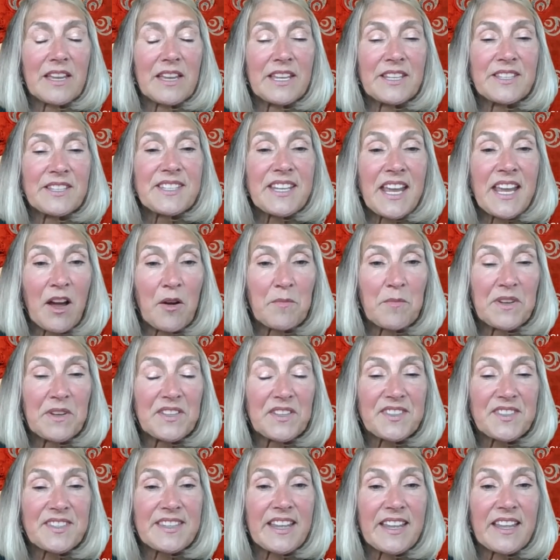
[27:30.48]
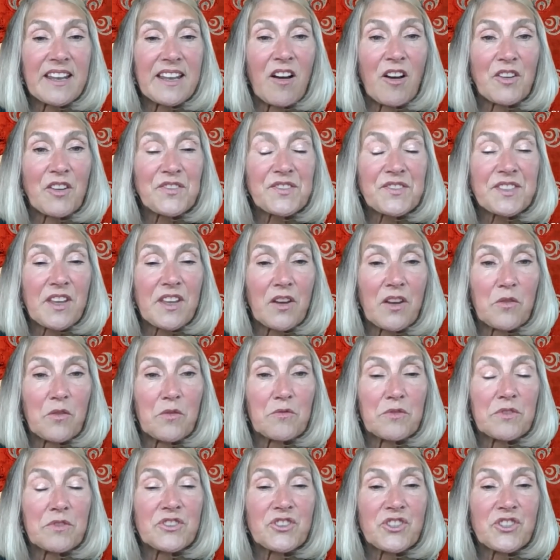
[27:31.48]
endowments that
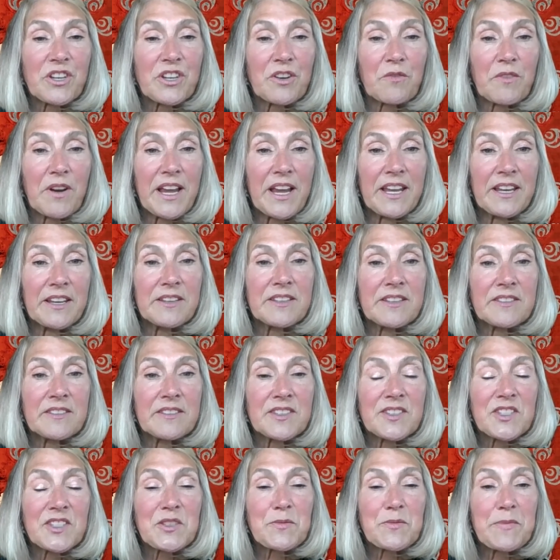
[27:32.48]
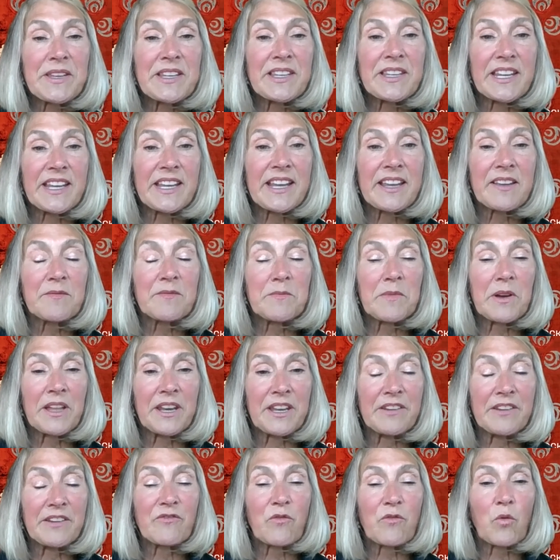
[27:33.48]
also generate spending
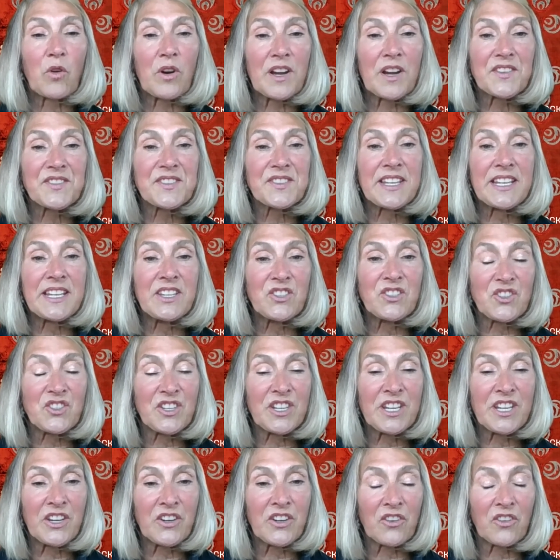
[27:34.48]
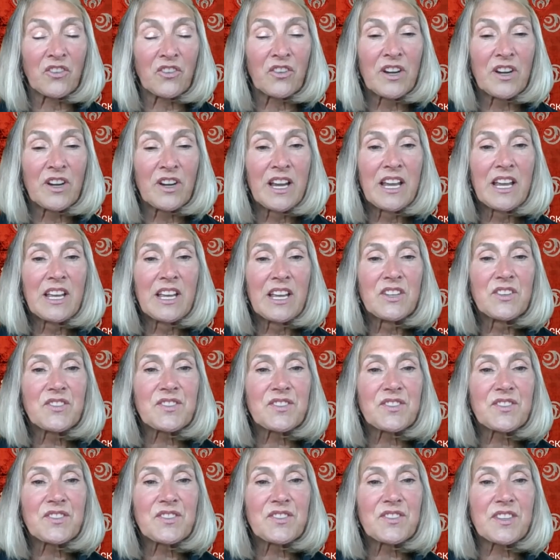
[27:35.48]
money for us each year.
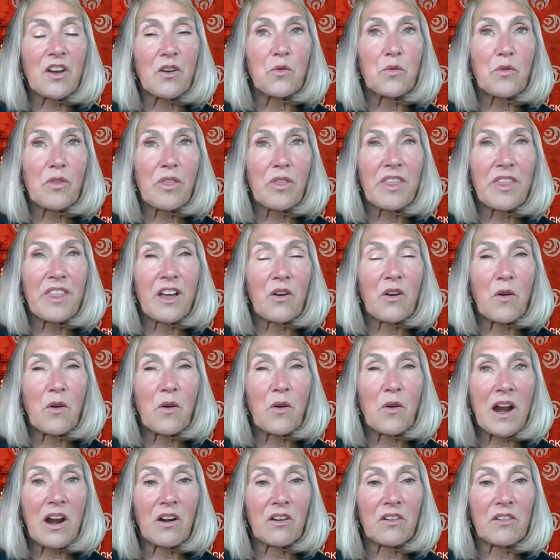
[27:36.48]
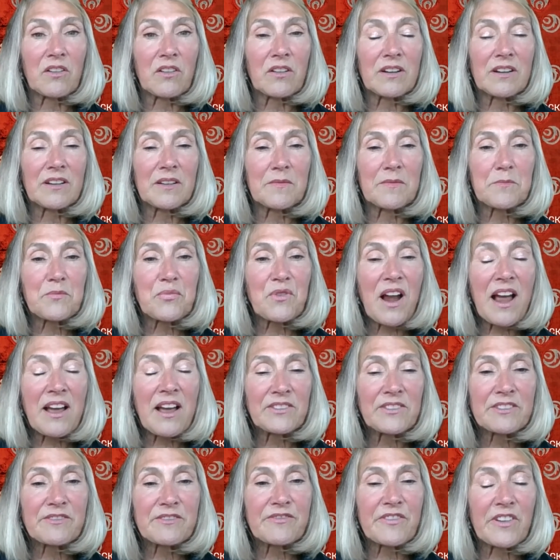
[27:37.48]
So though our
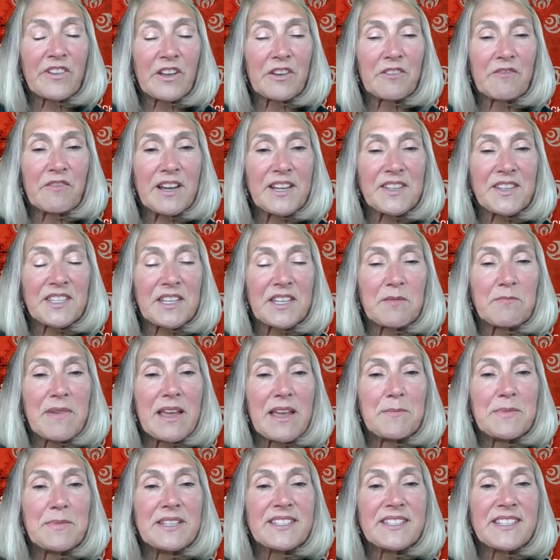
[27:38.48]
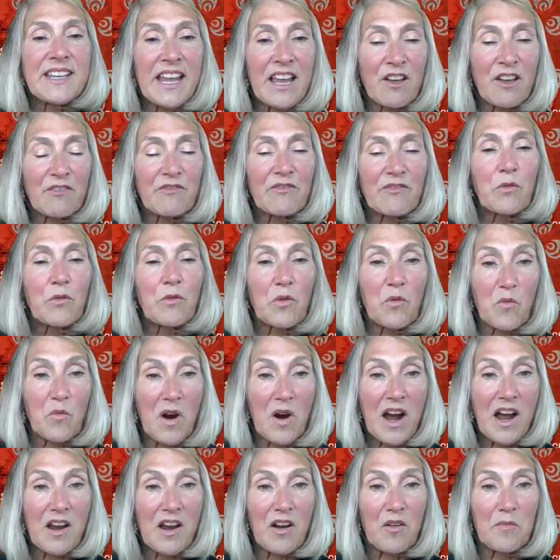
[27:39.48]
private fundraising may be down for a
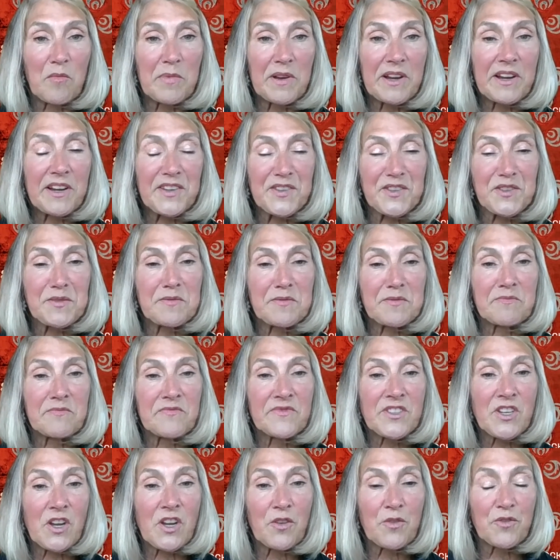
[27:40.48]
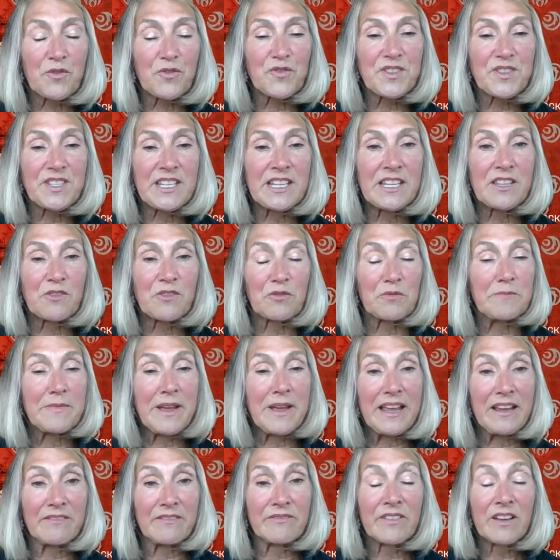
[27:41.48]
while because donors either
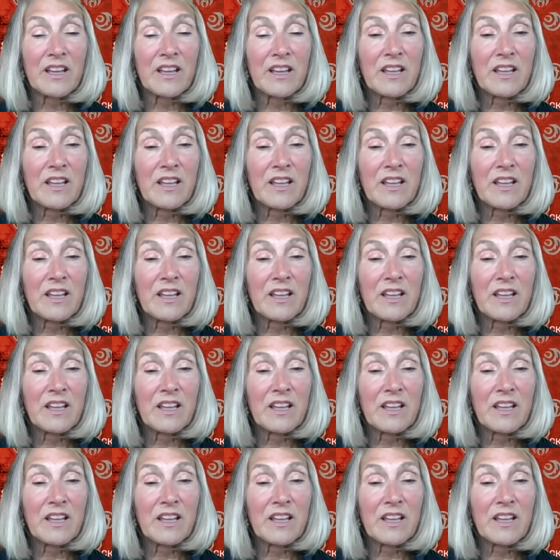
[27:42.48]
may have